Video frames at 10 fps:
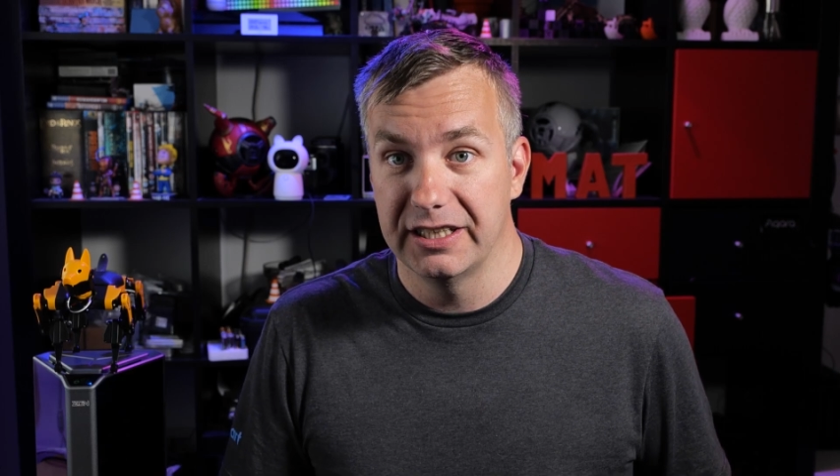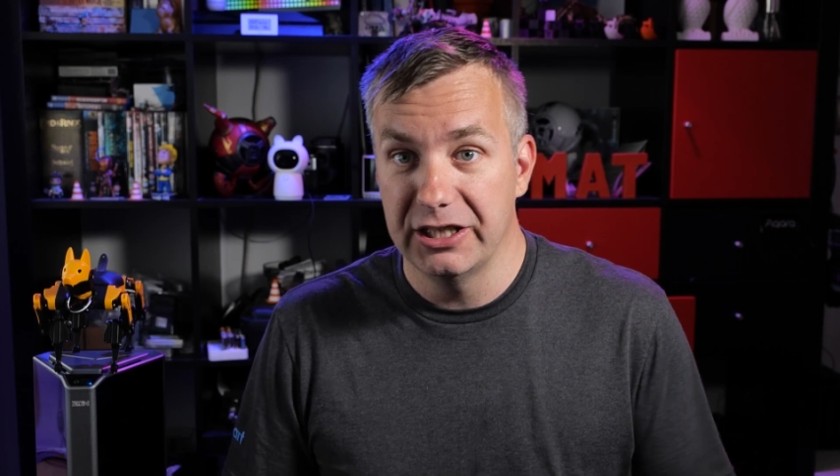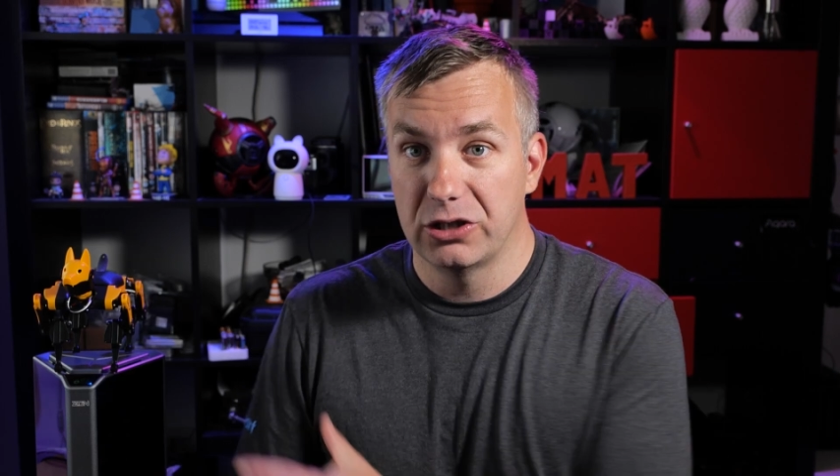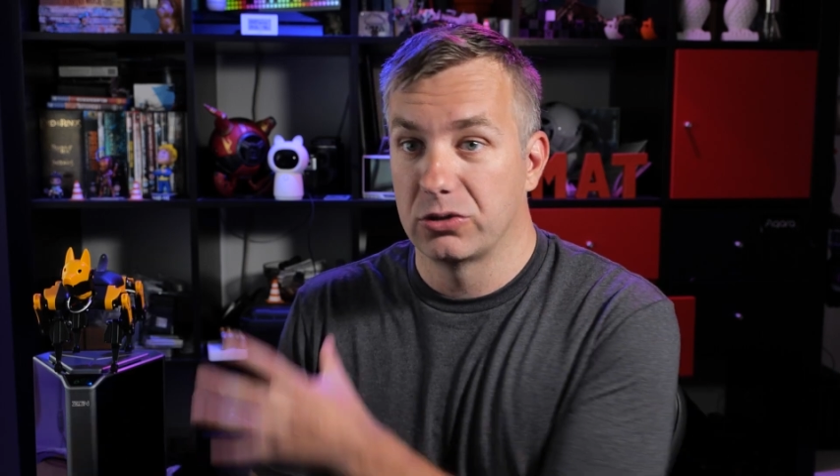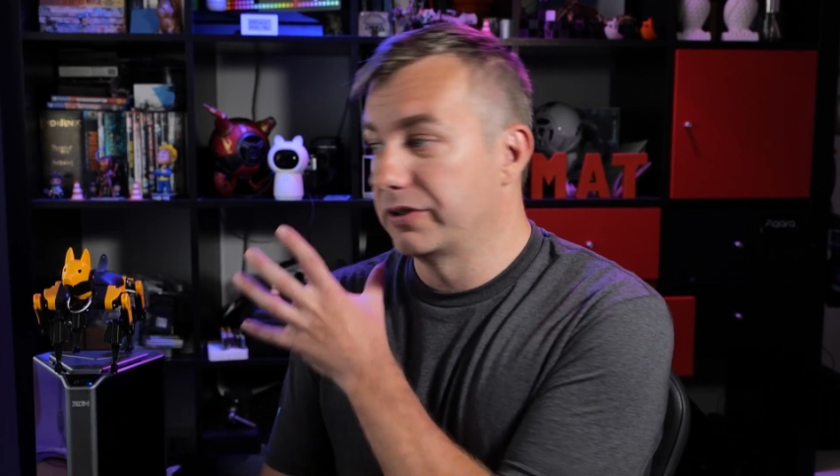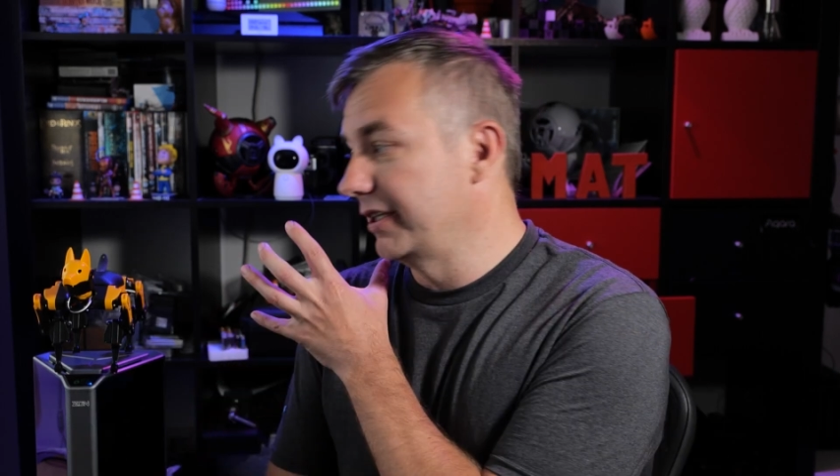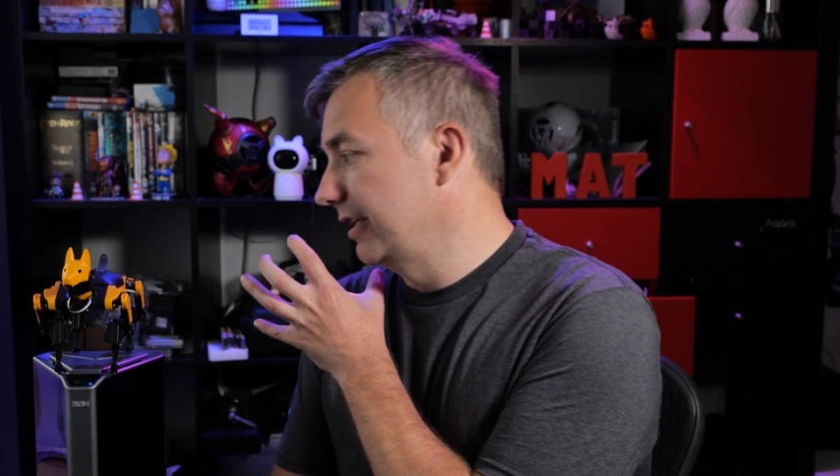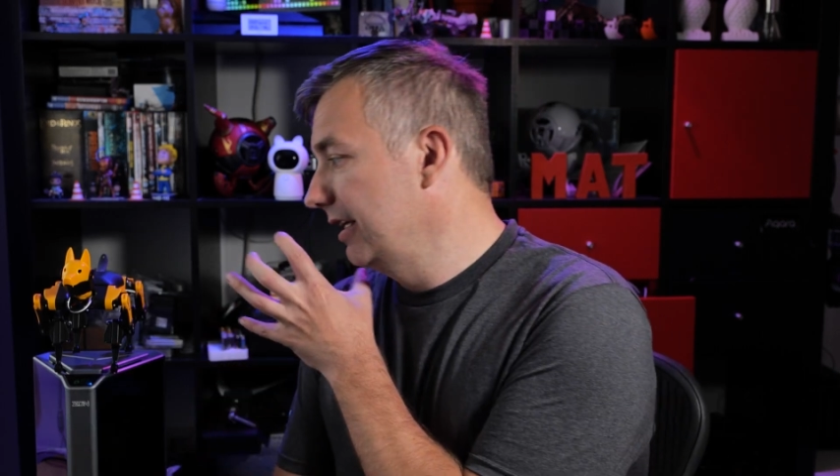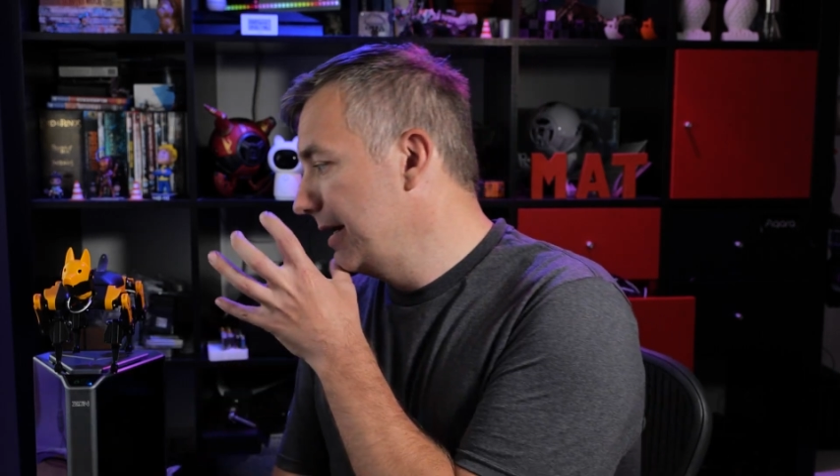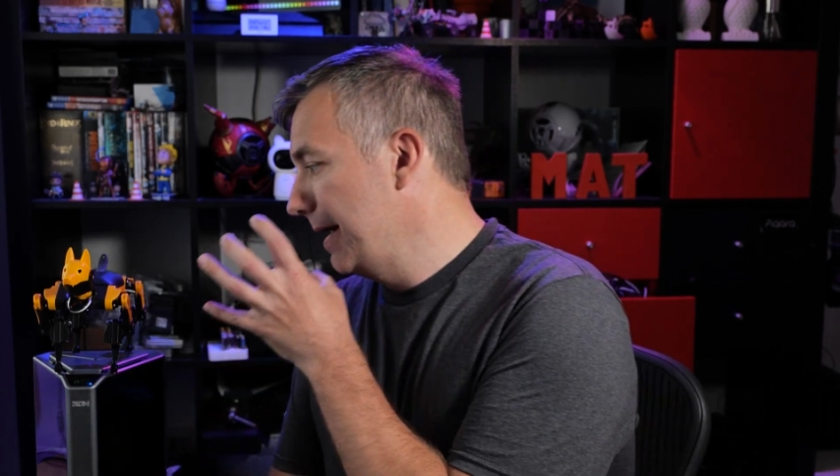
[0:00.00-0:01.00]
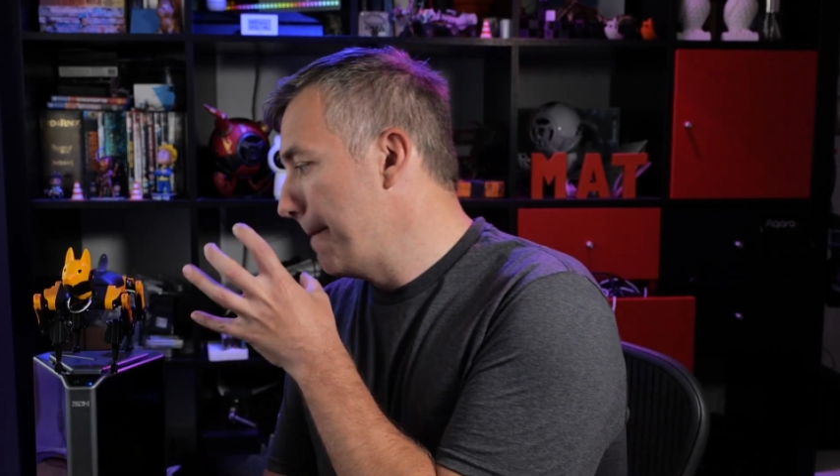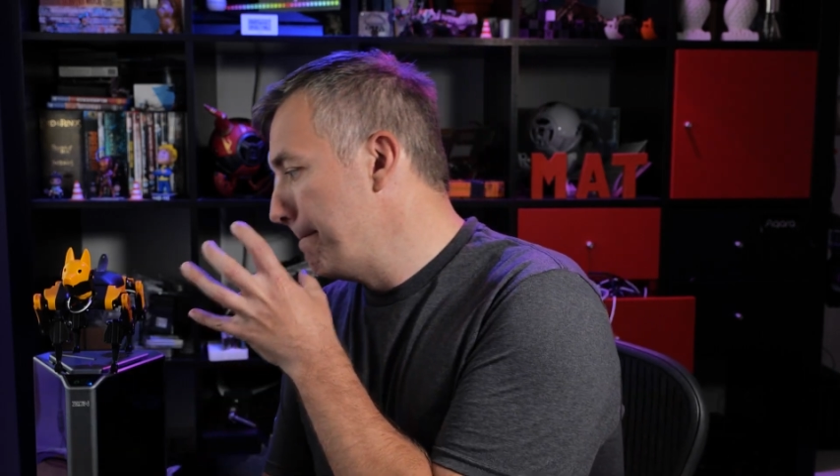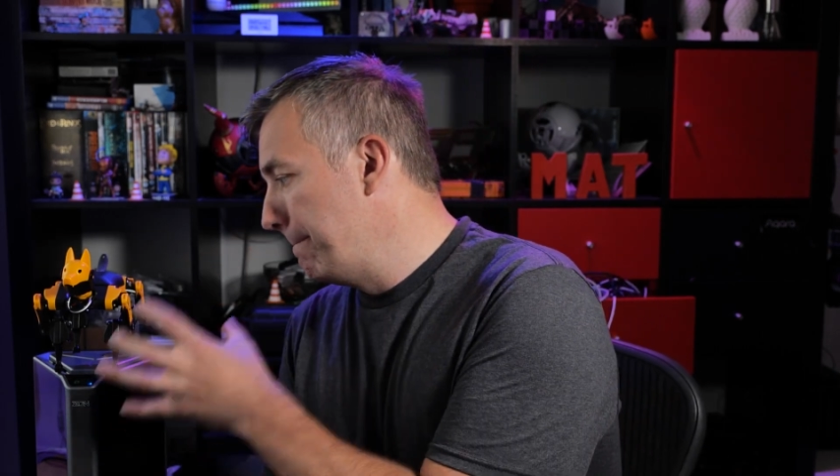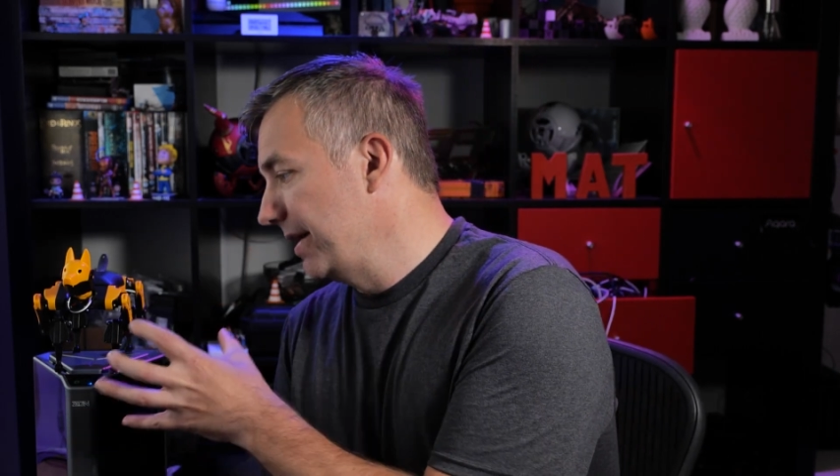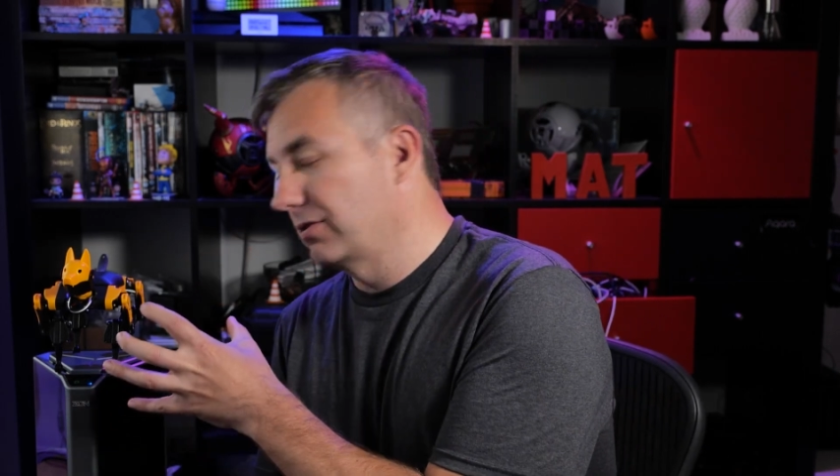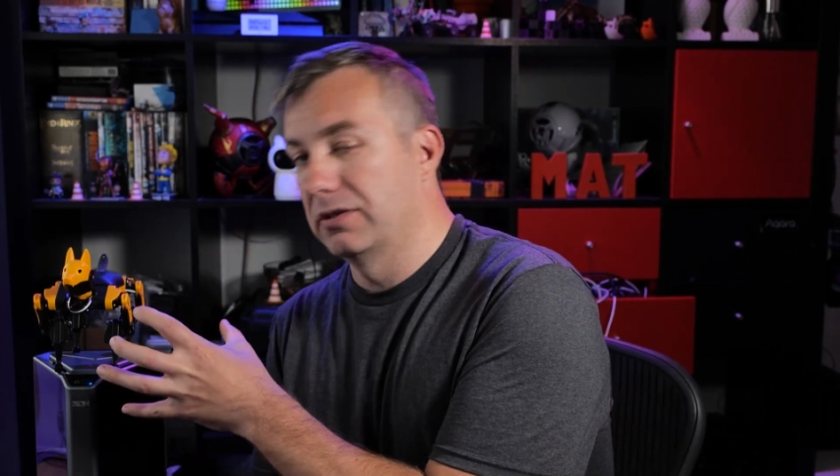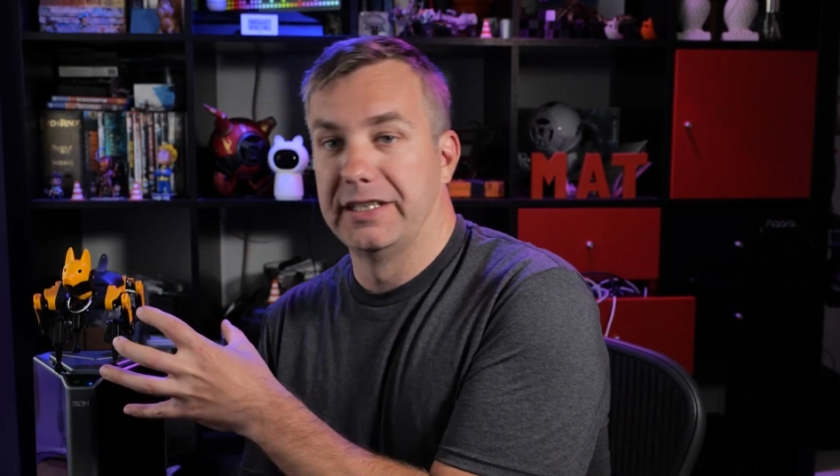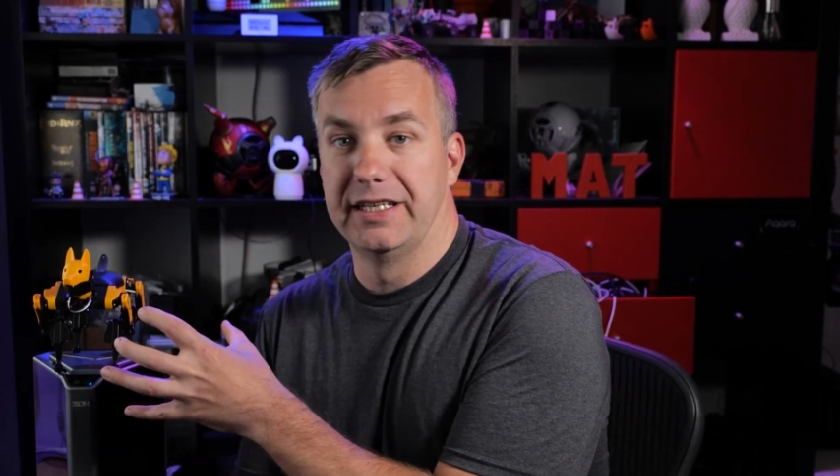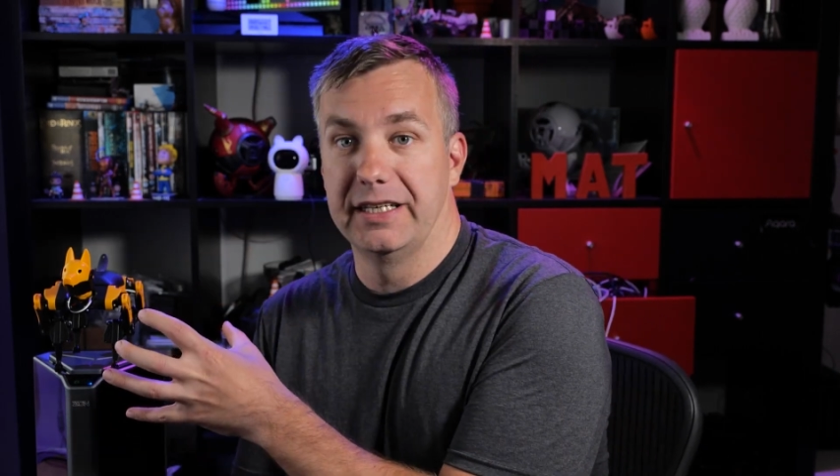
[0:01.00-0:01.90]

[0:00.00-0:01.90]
including Bittle in